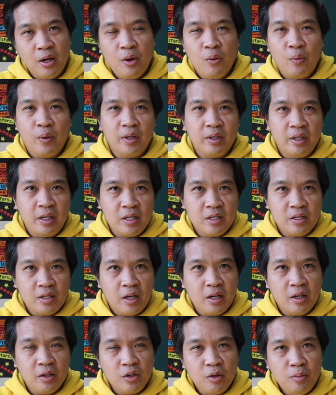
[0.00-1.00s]
When they
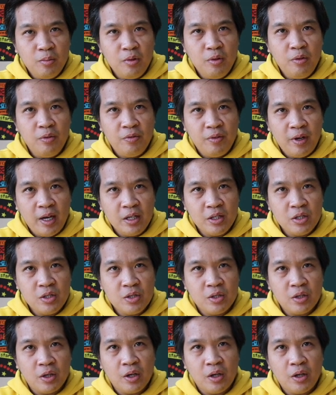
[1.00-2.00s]
start to move
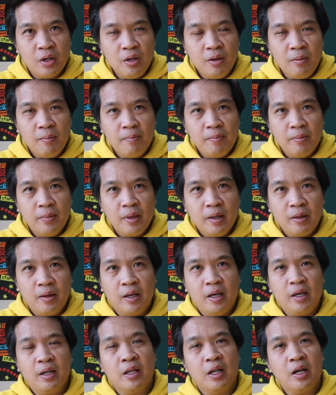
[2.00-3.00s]
faster,
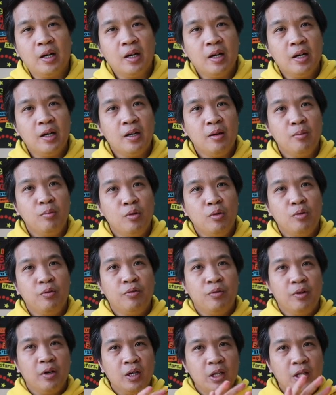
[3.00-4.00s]
okay, they're gonna move
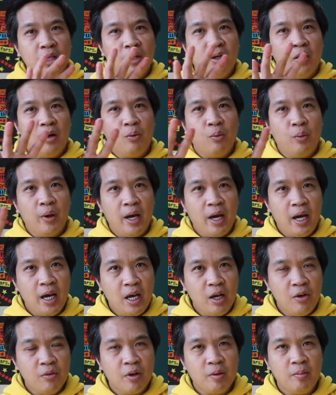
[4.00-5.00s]
further
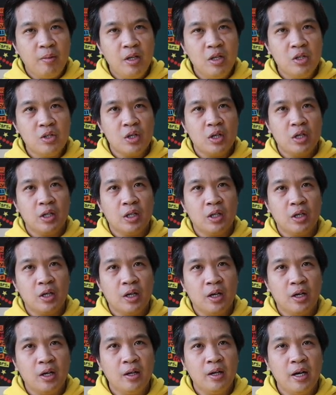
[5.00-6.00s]
away from each
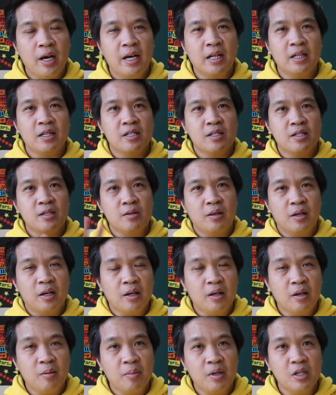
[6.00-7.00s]
other and
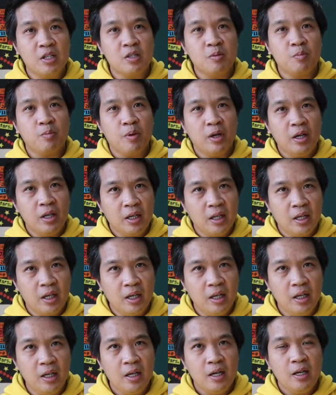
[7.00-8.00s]
gonna be
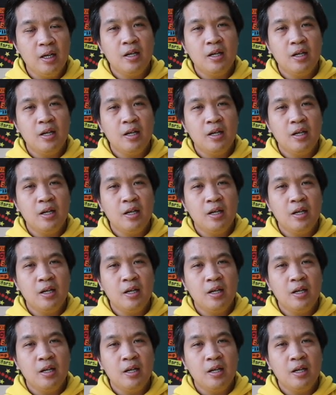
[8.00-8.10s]
spreading,